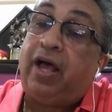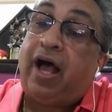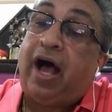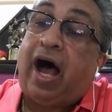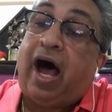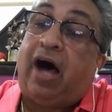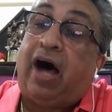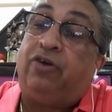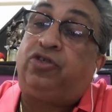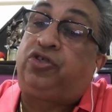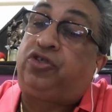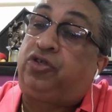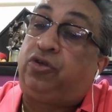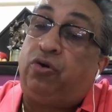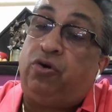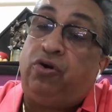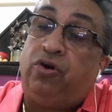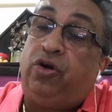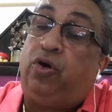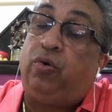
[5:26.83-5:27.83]
How
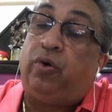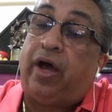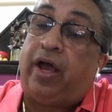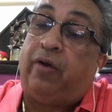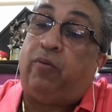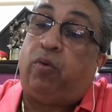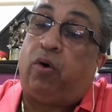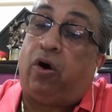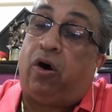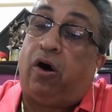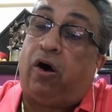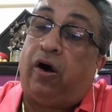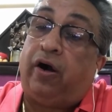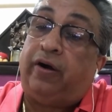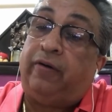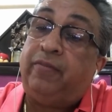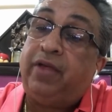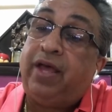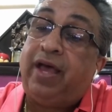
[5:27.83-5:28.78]
soon do I want?